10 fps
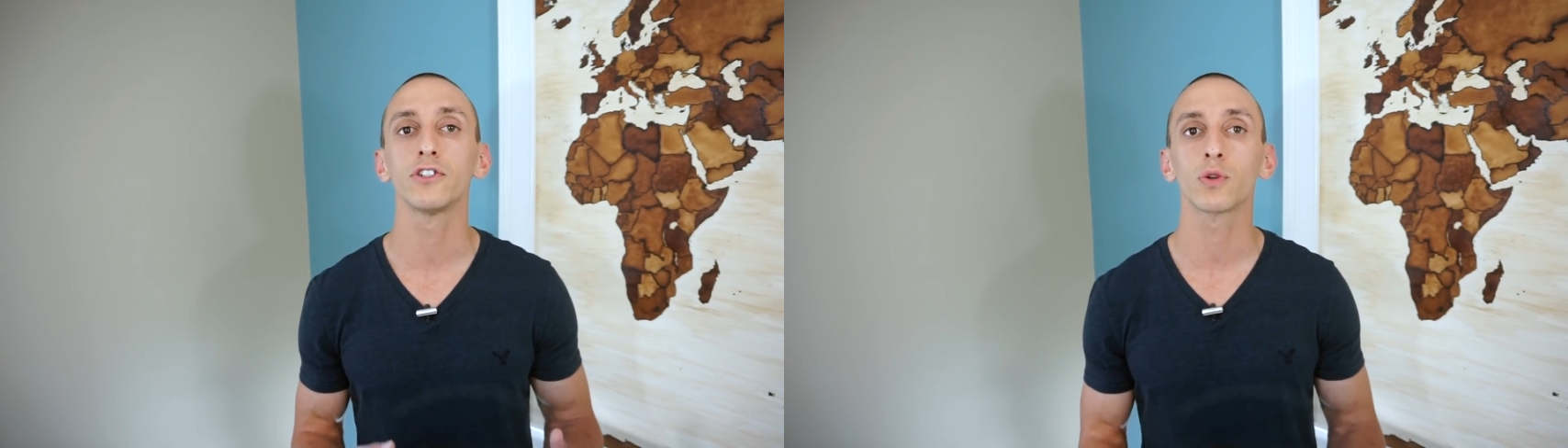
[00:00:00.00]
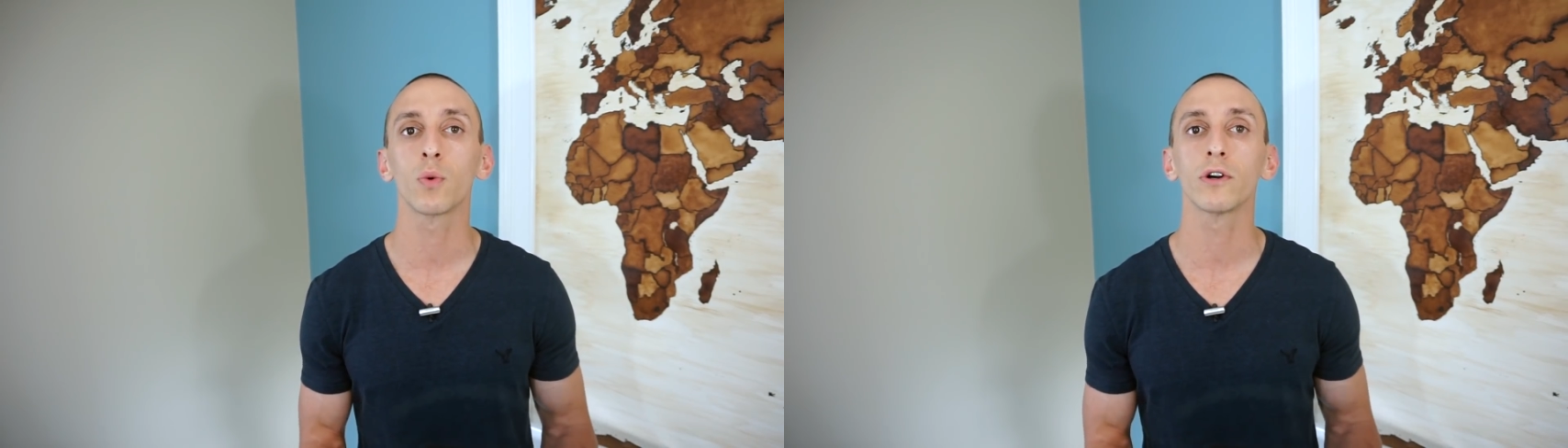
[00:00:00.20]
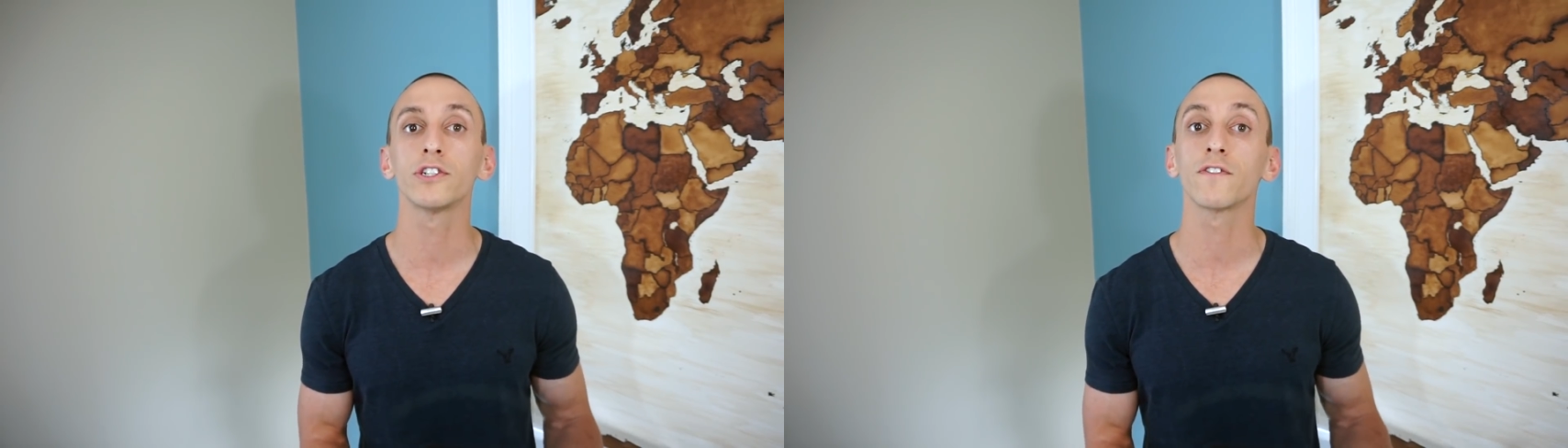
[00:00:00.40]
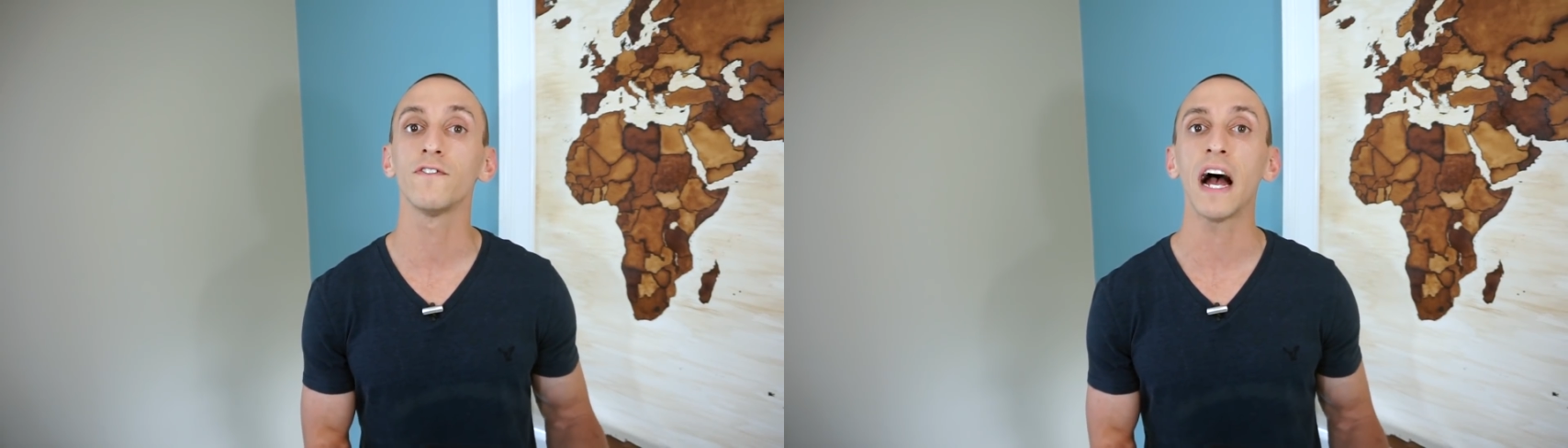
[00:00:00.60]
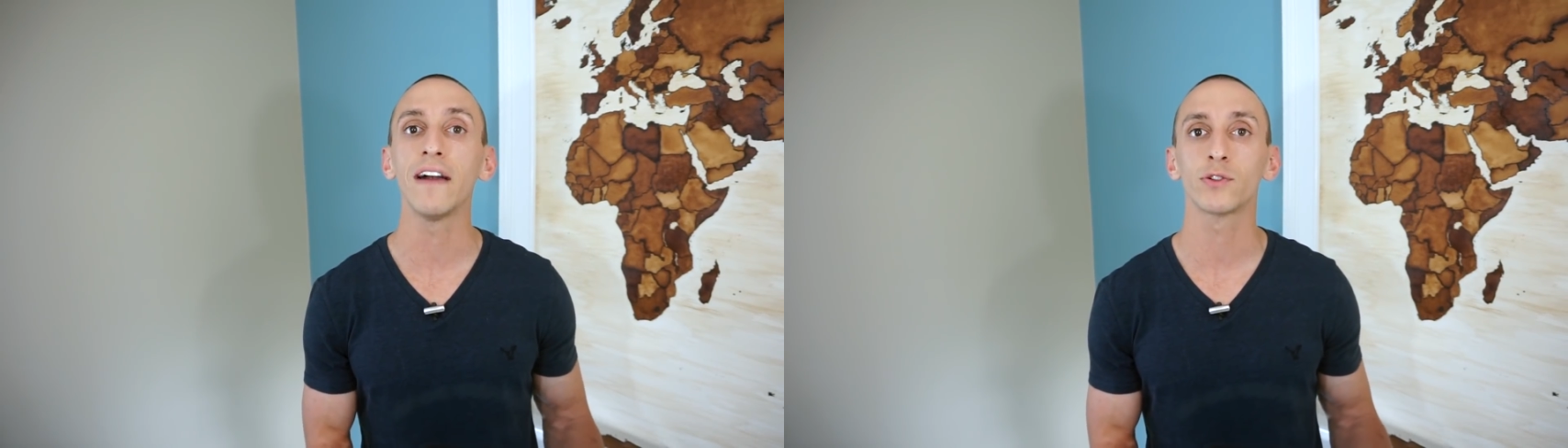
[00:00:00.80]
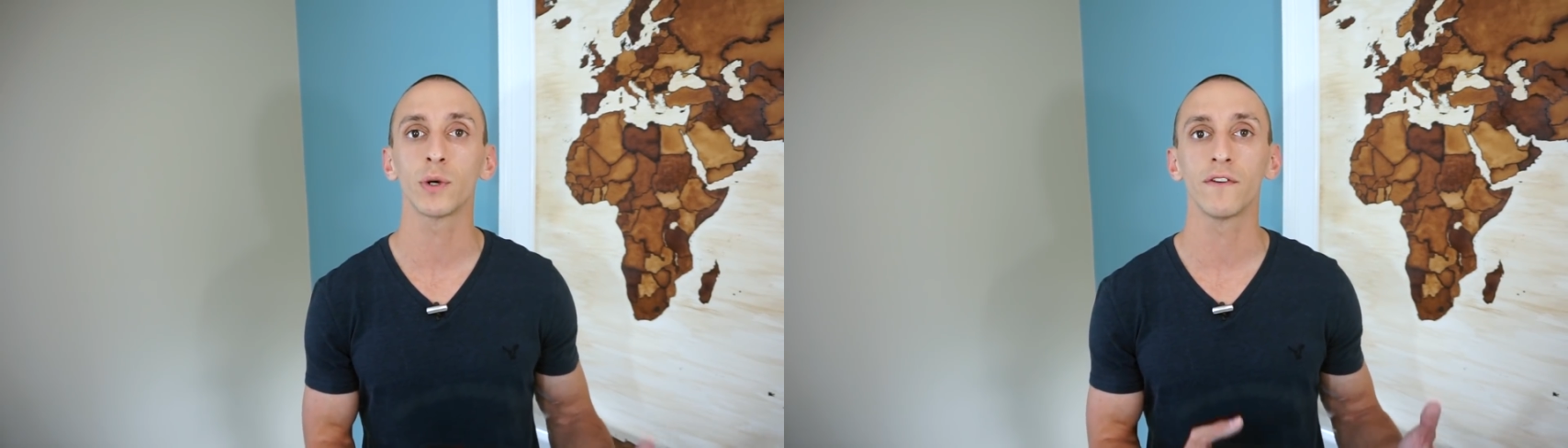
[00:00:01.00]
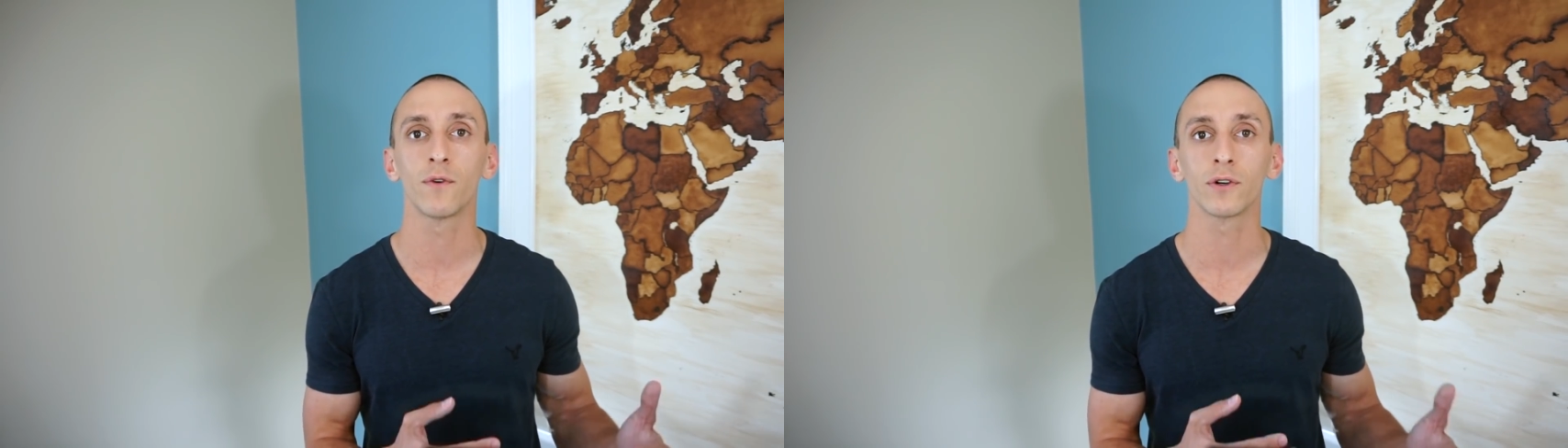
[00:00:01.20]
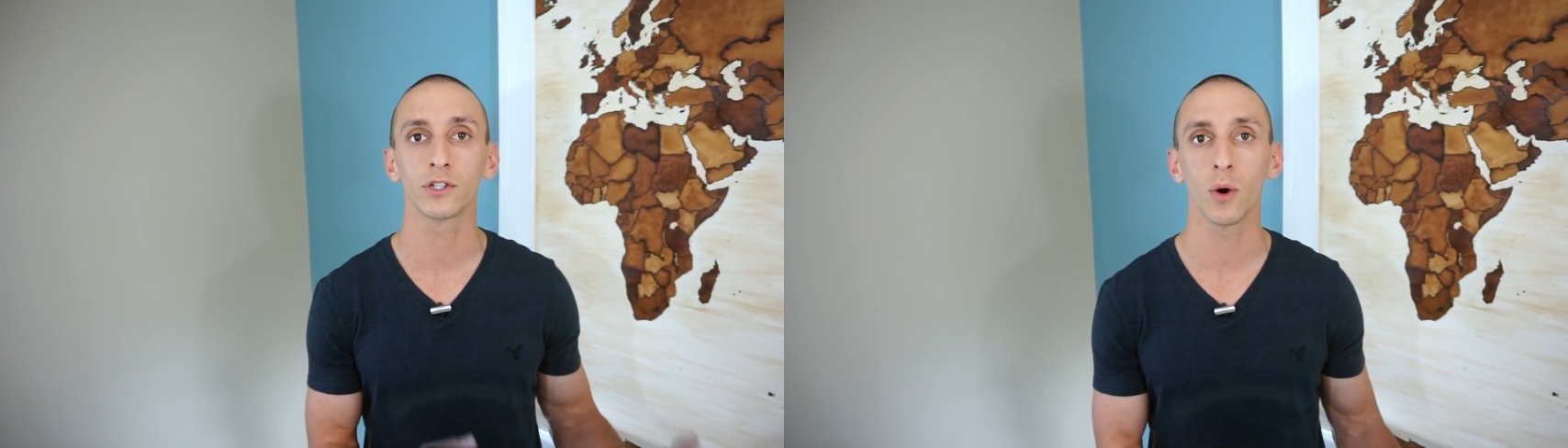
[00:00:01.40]
towards your
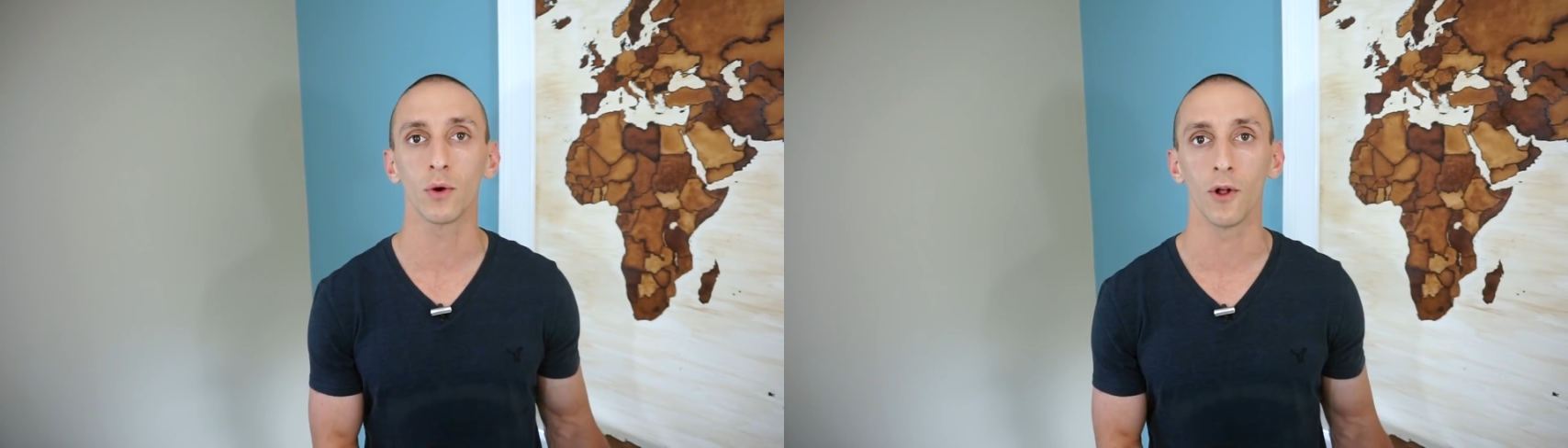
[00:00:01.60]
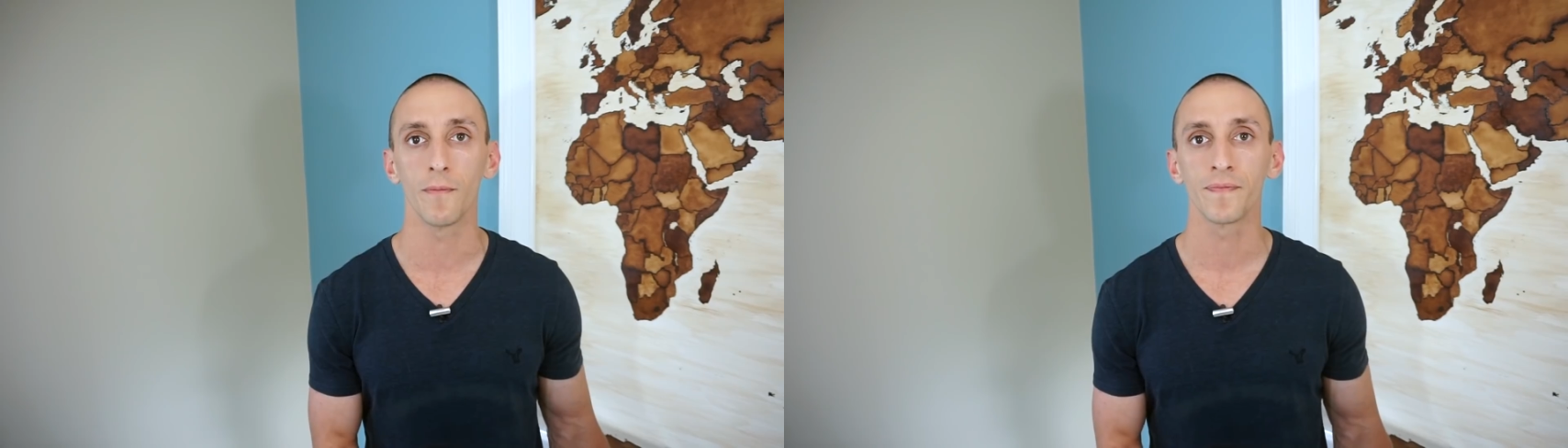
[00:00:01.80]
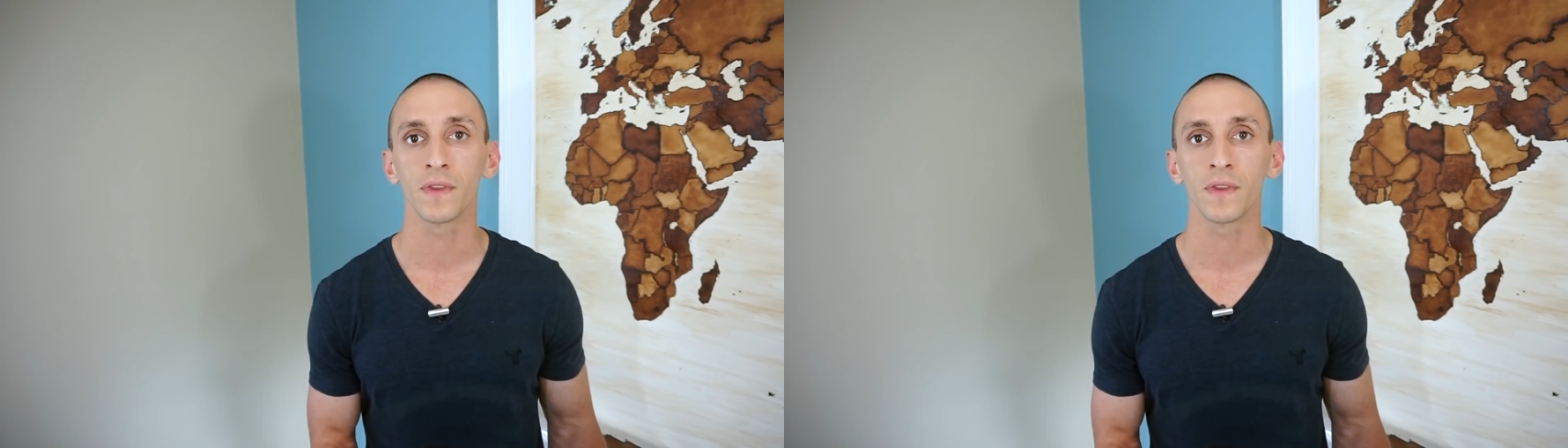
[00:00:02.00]
524 total.